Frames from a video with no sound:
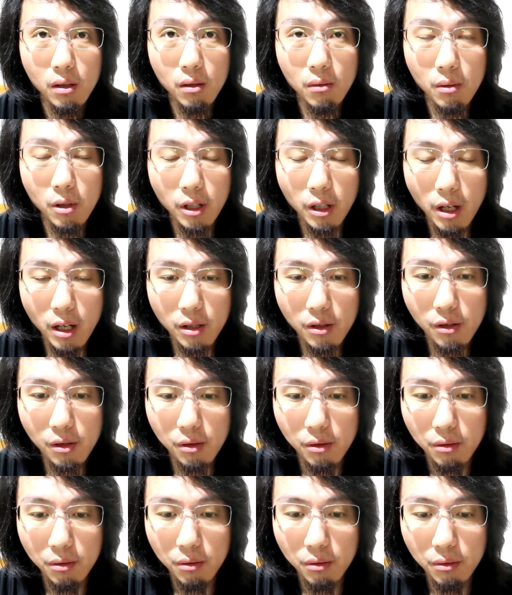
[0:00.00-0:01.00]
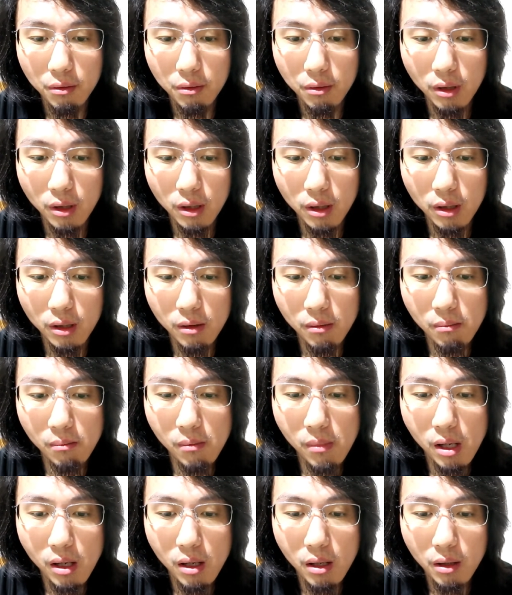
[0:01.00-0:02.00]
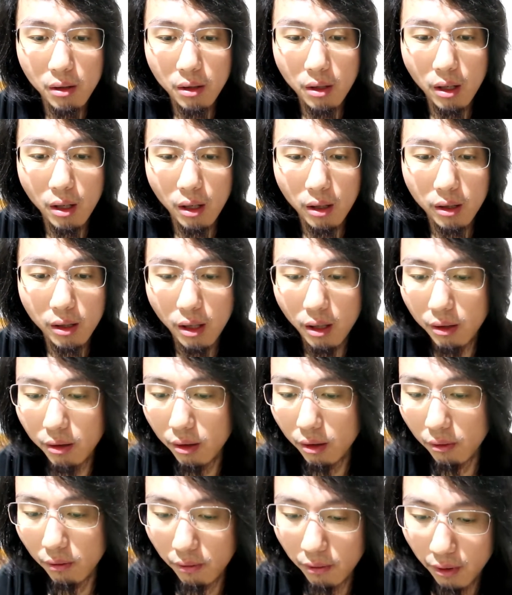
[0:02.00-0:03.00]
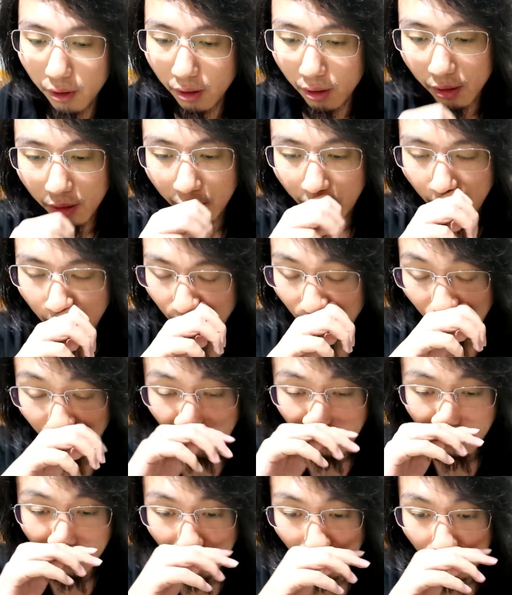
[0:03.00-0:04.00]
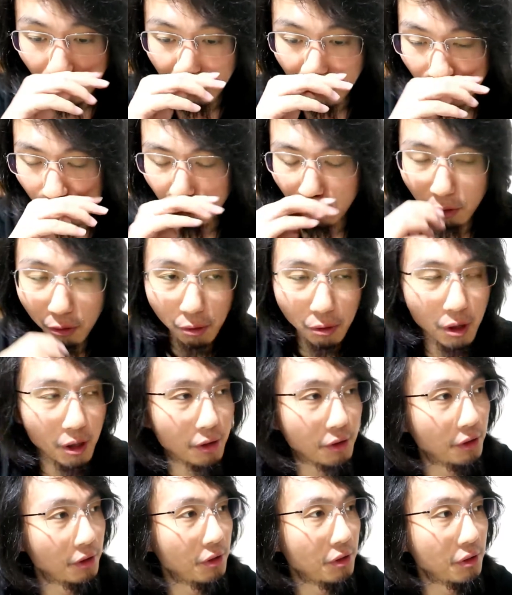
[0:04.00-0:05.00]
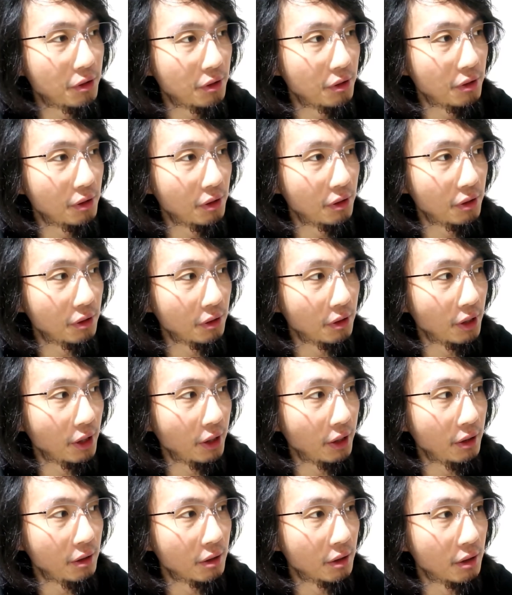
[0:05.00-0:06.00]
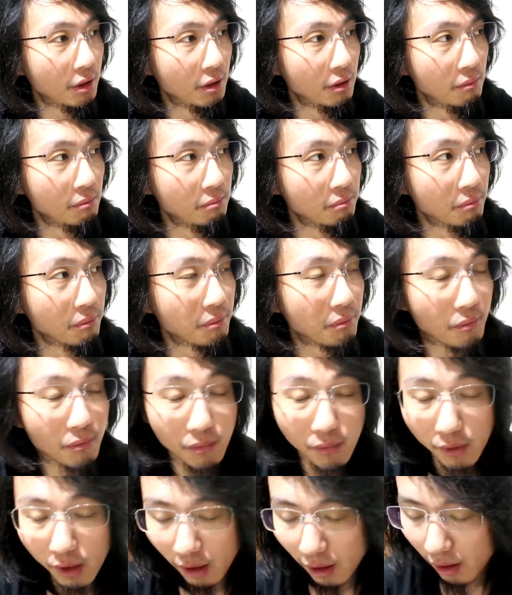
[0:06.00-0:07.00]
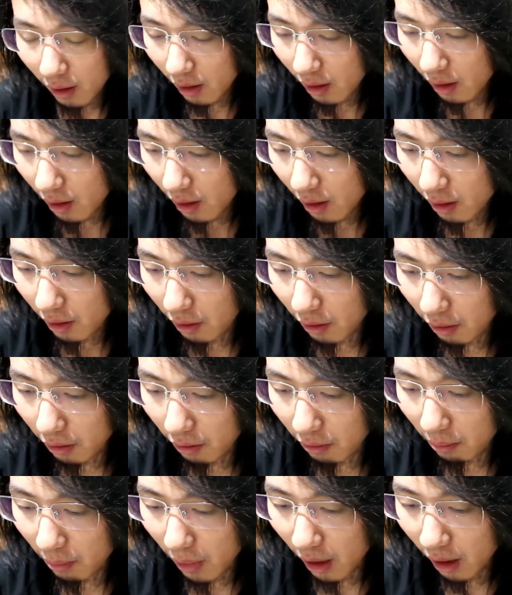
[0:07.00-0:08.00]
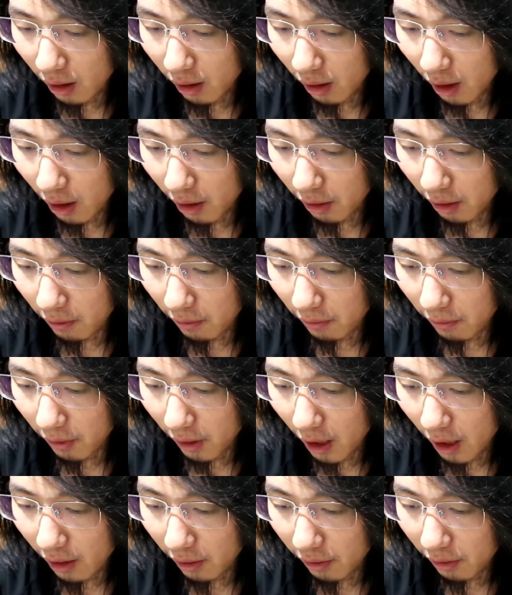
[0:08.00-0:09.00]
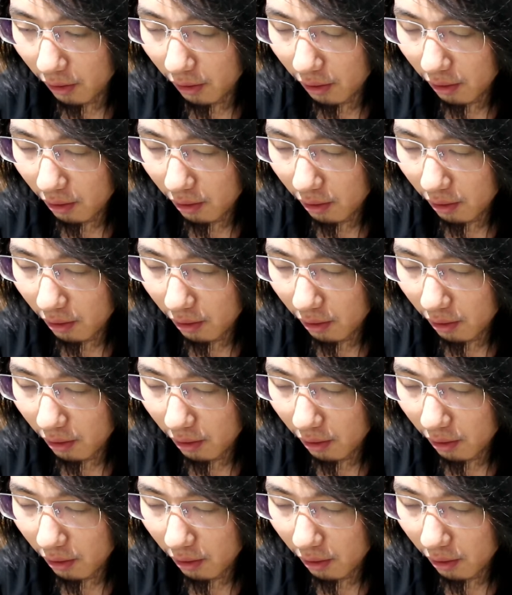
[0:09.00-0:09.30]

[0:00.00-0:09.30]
Alright, so um, yeah, I kind of uh, just let it rot today, um, you know, by lying flat,